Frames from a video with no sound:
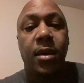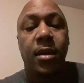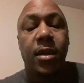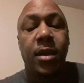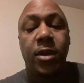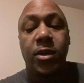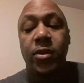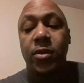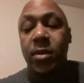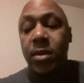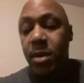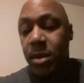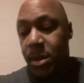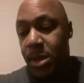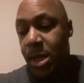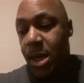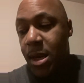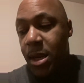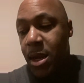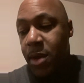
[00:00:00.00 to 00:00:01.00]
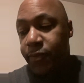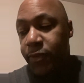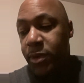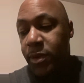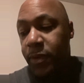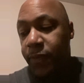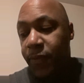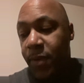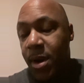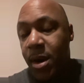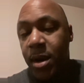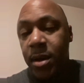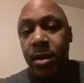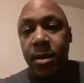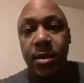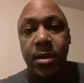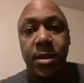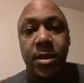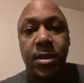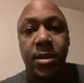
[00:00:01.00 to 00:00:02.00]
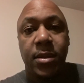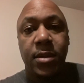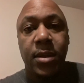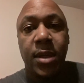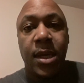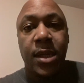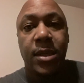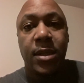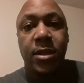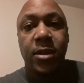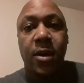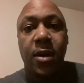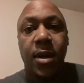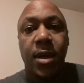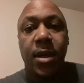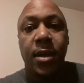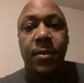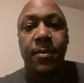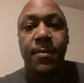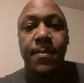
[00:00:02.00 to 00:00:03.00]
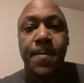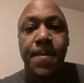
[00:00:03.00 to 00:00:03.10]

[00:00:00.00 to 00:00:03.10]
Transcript: that you look down after you fire at the target,